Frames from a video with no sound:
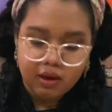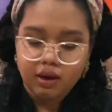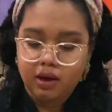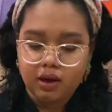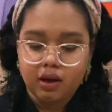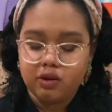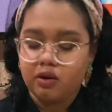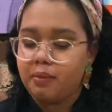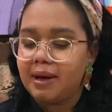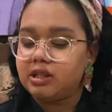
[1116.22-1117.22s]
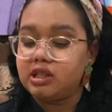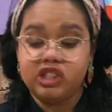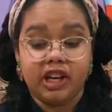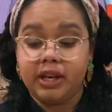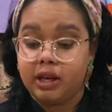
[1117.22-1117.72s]
And you go back to
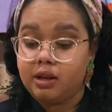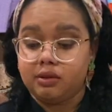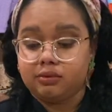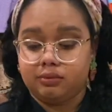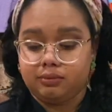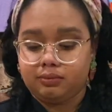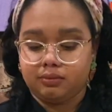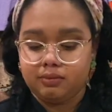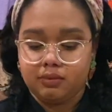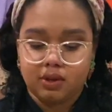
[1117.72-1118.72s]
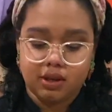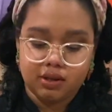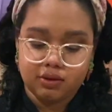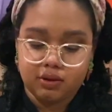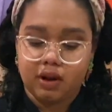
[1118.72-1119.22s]
shaking it until